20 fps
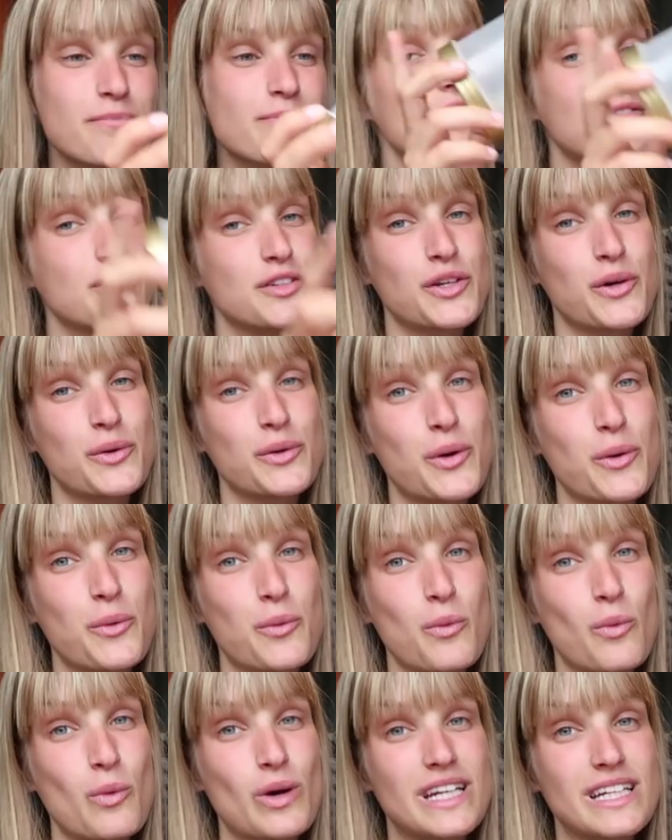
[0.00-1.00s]
If you don't
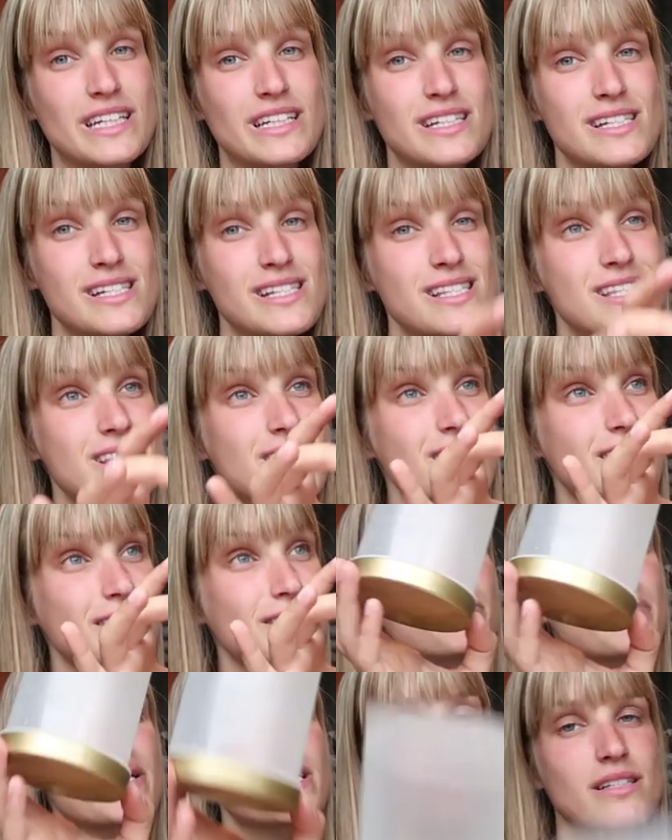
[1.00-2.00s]
know what it is,
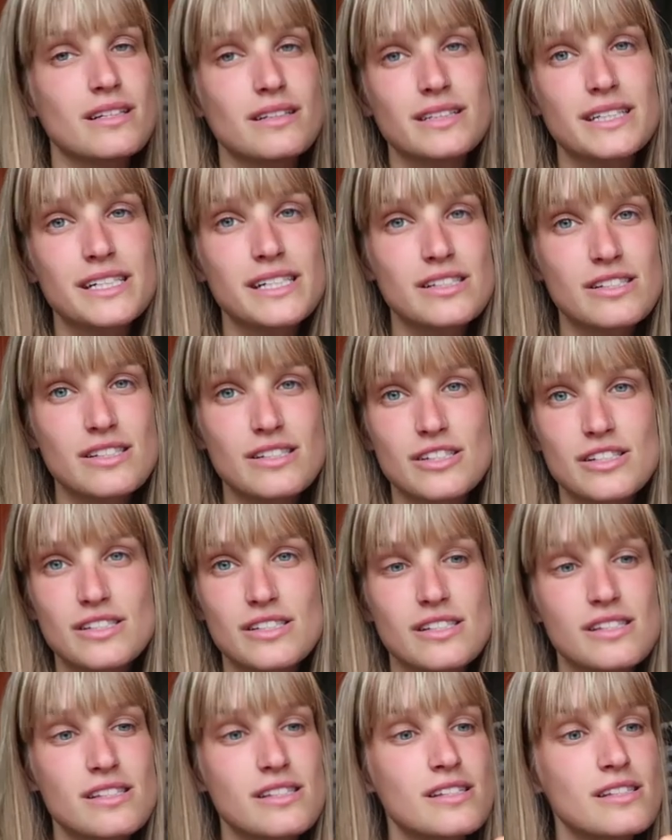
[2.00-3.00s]
basically it's
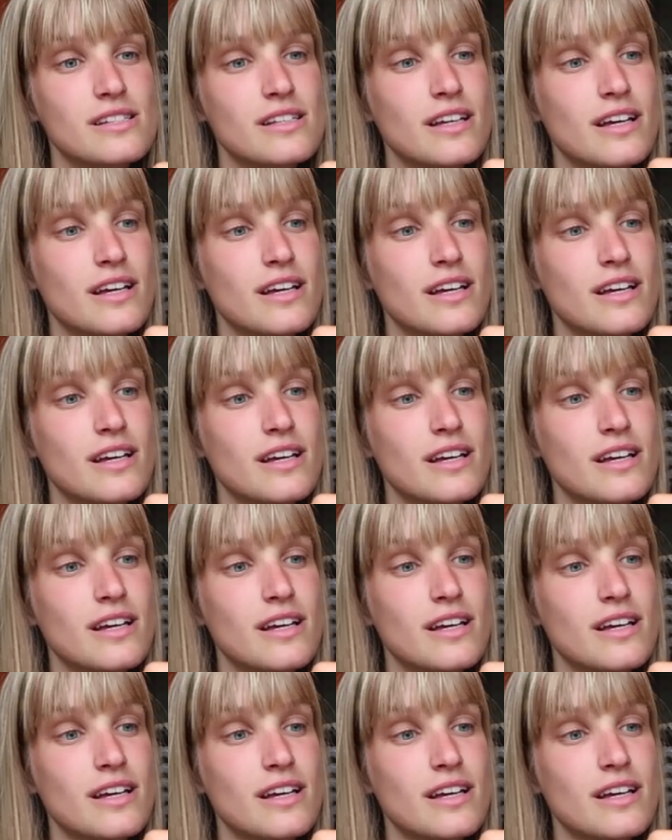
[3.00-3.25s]
just